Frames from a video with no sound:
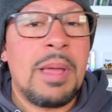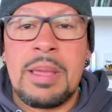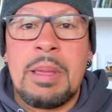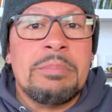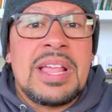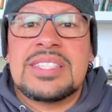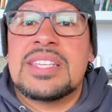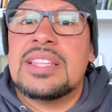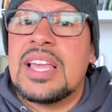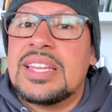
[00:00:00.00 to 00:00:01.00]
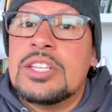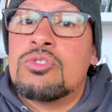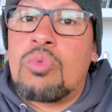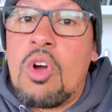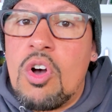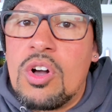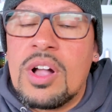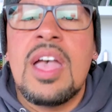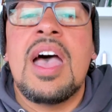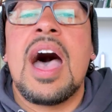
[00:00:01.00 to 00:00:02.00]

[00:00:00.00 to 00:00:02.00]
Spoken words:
I'm not saying that he's wrong.